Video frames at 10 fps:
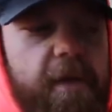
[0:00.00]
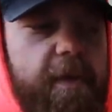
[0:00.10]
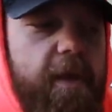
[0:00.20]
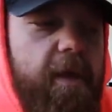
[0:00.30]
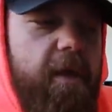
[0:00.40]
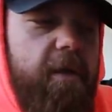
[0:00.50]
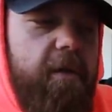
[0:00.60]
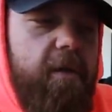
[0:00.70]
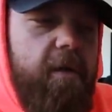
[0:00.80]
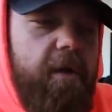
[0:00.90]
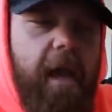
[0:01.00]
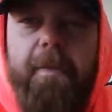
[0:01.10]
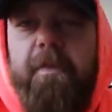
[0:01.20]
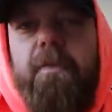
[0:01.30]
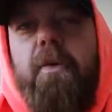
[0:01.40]
and then
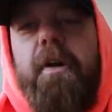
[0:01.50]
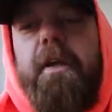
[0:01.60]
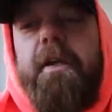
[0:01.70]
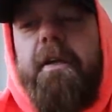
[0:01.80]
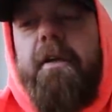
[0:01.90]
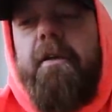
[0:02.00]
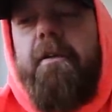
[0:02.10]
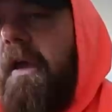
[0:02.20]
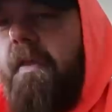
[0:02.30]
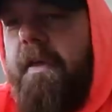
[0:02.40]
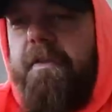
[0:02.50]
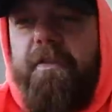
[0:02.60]
got it this morning and then